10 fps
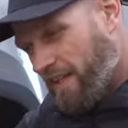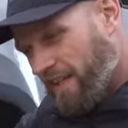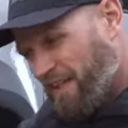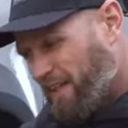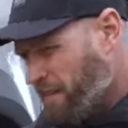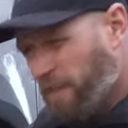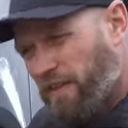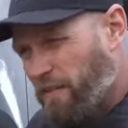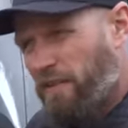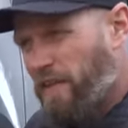Even if you
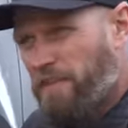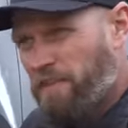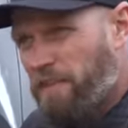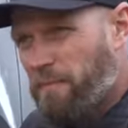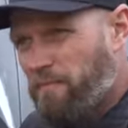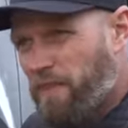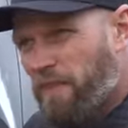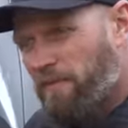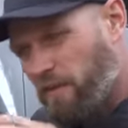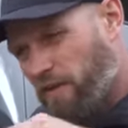feather it actually,
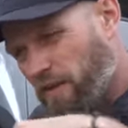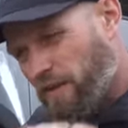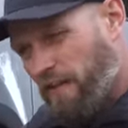if you're going